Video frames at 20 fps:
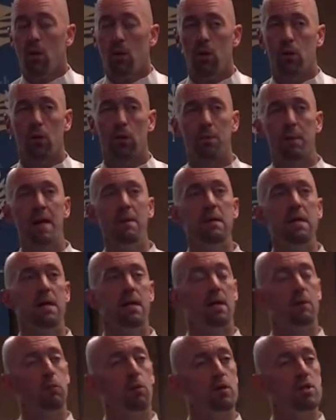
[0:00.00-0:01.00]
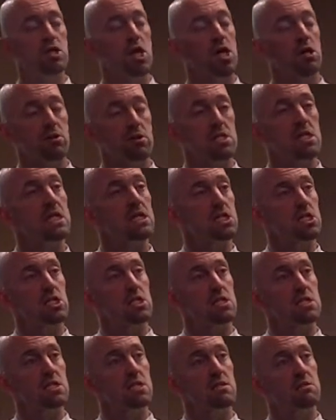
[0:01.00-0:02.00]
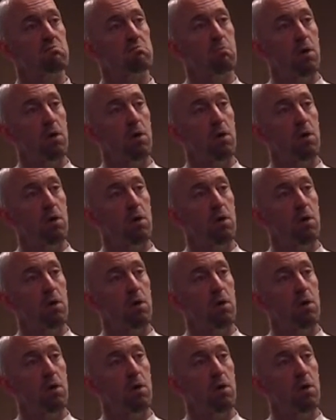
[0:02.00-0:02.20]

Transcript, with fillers: or, or maybe in a more general sense, just